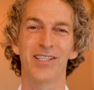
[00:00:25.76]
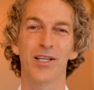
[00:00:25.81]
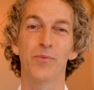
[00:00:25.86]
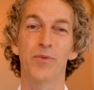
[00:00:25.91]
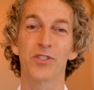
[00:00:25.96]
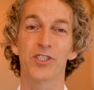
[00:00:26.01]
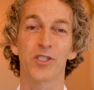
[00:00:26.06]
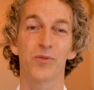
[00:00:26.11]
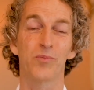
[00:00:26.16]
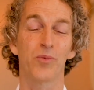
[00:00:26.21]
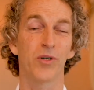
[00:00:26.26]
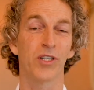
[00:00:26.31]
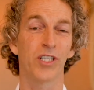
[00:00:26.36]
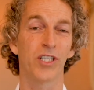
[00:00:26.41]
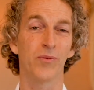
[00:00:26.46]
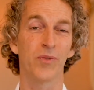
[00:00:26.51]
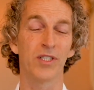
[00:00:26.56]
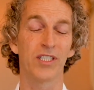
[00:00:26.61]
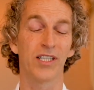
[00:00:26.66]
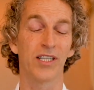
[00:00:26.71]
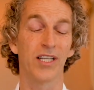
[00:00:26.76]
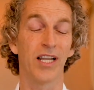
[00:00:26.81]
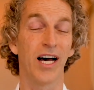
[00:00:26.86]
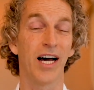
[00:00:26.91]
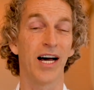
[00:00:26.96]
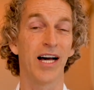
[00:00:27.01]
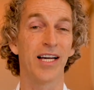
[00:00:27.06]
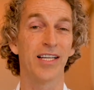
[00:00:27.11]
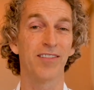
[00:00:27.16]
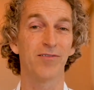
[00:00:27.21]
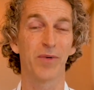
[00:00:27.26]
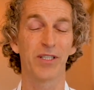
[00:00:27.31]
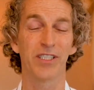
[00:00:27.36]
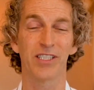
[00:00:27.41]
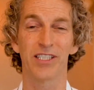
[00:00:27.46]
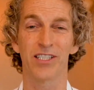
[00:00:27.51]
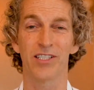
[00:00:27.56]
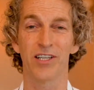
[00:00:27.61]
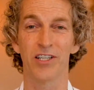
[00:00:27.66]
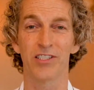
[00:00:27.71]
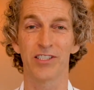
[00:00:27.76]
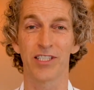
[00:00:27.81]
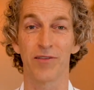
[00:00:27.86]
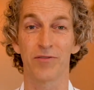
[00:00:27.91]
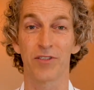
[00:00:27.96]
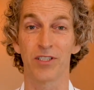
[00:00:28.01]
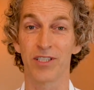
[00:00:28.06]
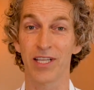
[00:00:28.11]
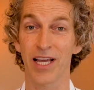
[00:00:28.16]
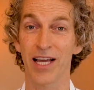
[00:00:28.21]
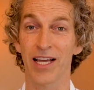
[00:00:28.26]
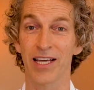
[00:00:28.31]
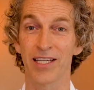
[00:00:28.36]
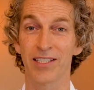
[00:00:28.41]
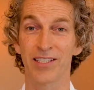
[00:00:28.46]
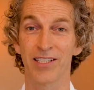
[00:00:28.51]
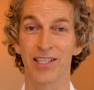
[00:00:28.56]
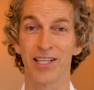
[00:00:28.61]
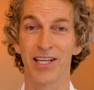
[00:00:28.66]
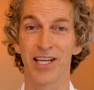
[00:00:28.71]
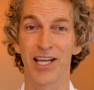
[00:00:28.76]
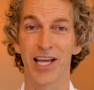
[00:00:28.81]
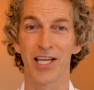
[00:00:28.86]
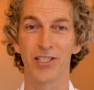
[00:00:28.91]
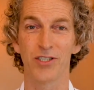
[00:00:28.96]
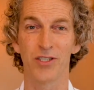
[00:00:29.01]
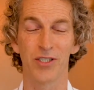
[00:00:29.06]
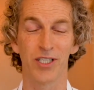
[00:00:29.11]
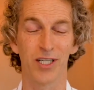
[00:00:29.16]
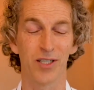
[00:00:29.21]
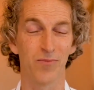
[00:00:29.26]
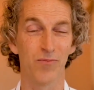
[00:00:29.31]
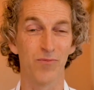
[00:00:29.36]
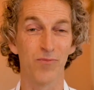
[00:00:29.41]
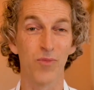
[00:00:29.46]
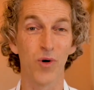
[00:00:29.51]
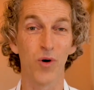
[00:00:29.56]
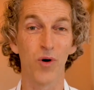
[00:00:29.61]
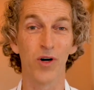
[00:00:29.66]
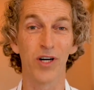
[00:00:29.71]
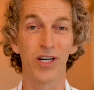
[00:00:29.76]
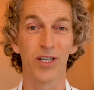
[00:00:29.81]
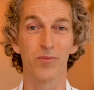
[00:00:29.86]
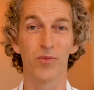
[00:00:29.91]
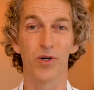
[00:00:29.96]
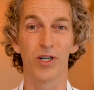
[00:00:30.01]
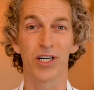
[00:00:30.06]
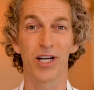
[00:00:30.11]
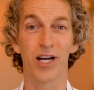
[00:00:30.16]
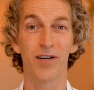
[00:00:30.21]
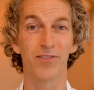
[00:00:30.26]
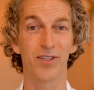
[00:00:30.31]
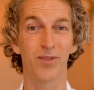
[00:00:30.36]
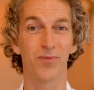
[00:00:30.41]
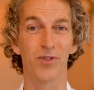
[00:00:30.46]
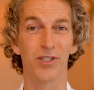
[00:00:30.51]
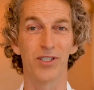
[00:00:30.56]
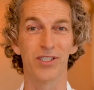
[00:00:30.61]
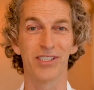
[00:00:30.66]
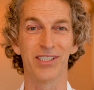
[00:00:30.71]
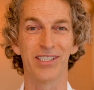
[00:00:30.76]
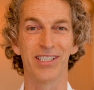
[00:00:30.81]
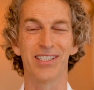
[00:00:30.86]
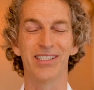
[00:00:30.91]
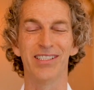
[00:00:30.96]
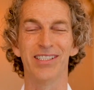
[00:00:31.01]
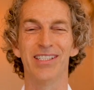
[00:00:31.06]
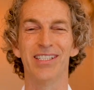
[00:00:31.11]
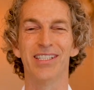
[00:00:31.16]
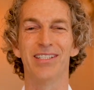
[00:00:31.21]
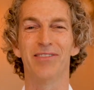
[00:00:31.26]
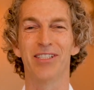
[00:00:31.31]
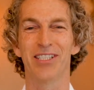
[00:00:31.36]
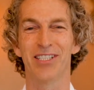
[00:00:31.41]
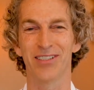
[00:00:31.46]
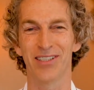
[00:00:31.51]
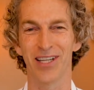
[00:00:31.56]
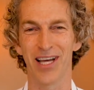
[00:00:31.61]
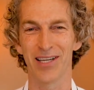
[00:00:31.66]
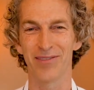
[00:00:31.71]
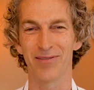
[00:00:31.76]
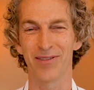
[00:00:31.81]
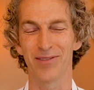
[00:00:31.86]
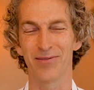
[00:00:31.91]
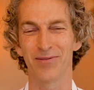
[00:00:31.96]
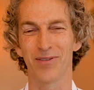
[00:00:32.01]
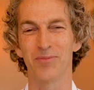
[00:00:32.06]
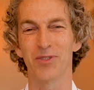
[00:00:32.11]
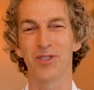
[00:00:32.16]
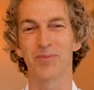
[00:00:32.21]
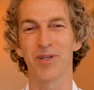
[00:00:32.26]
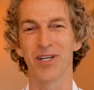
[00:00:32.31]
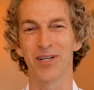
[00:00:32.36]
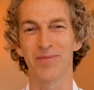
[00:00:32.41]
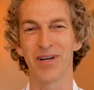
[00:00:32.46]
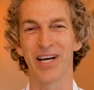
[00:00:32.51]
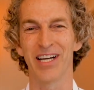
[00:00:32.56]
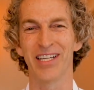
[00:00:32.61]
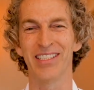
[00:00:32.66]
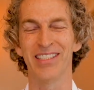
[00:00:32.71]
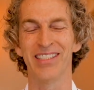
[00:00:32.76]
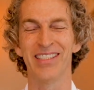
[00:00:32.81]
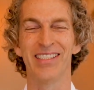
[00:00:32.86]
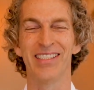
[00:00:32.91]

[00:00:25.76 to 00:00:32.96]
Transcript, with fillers: And we'll support you with live monthly calls after that as you get more and more comfortable living your life from spirit mind.